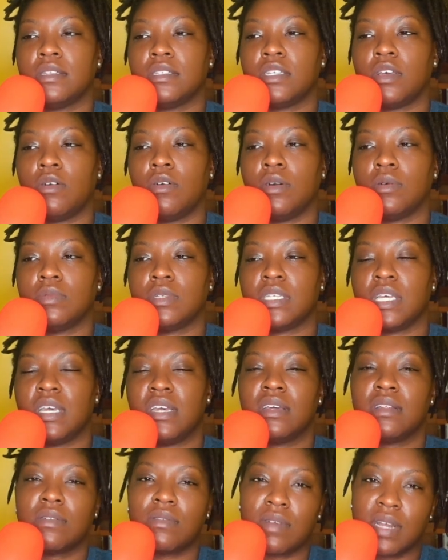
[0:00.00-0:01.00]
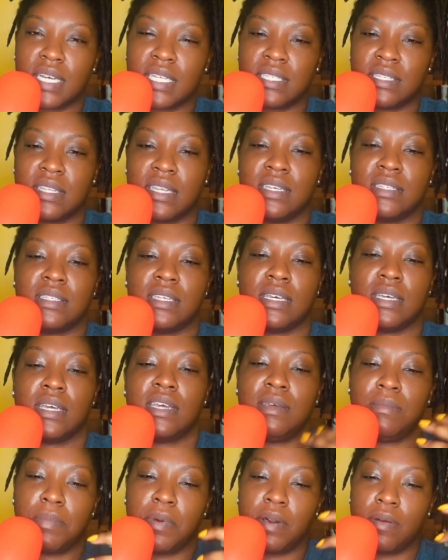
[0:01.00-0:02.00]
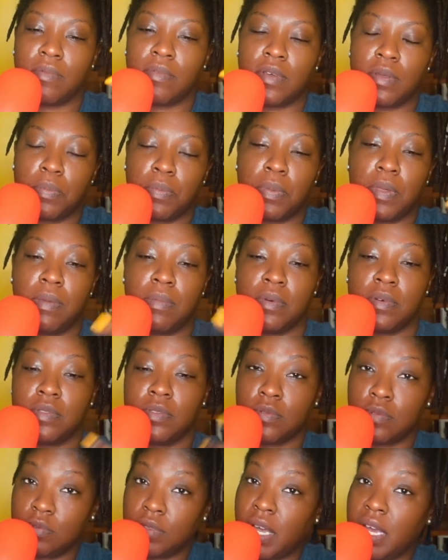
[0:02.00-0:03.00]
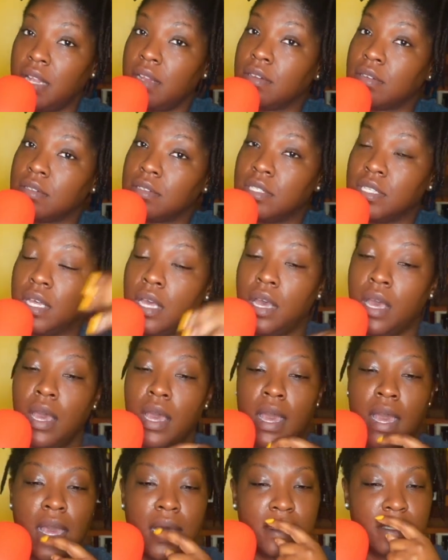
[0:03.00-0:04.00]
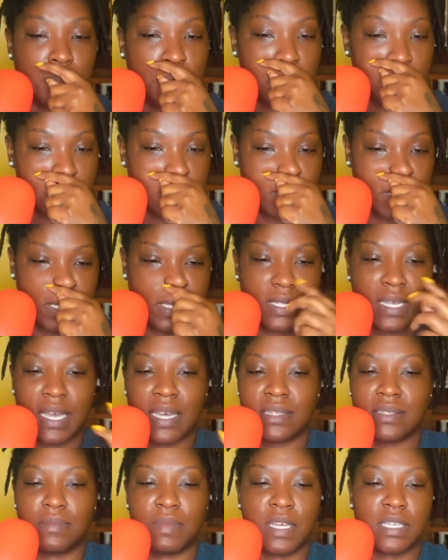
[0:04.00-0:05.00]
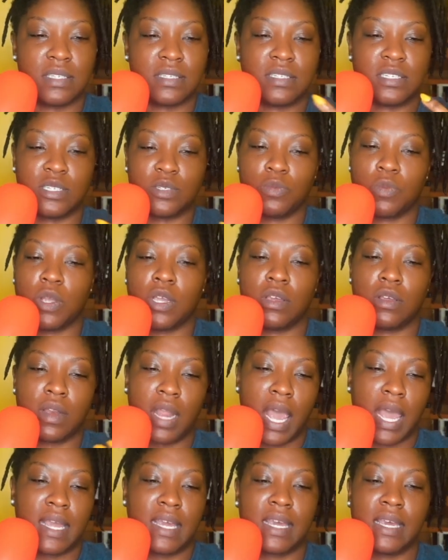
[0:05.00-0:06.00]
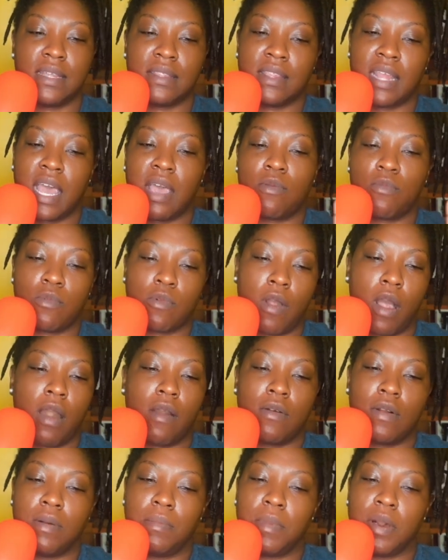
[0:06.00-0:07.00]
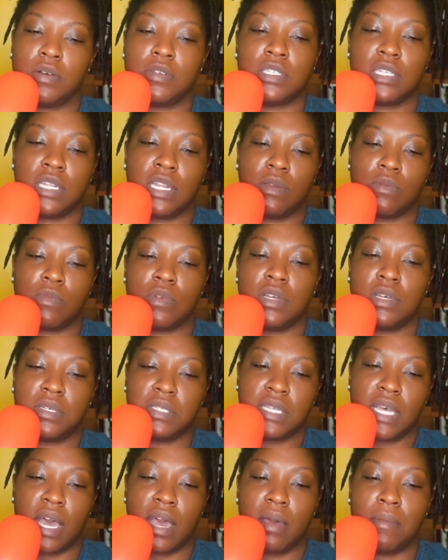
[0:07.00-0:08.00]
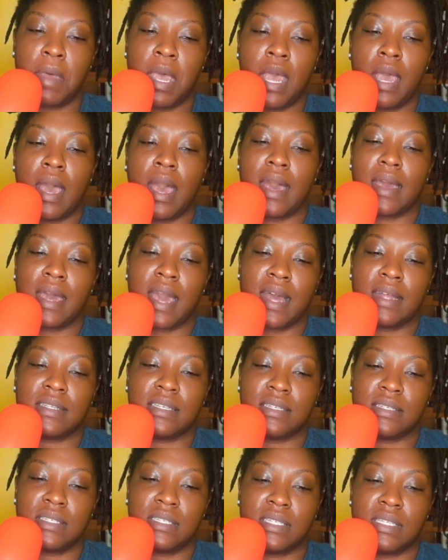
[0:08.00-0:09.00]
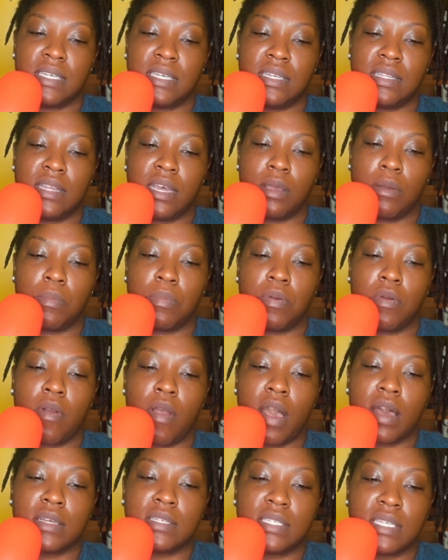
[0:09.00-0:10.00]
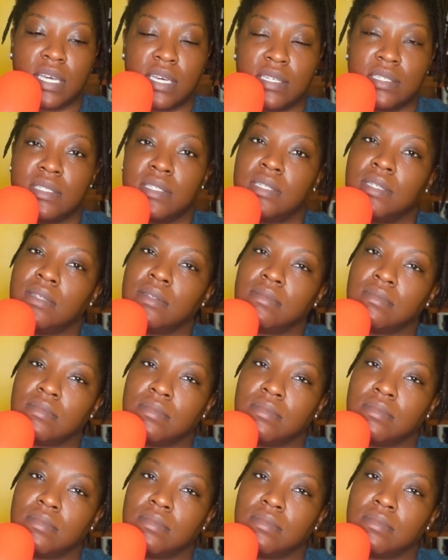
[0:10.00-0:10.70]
so it was interesting to keep up with people through letters as opposed to text messages, where you're not getting that raw emotion in real time. I got to see their process,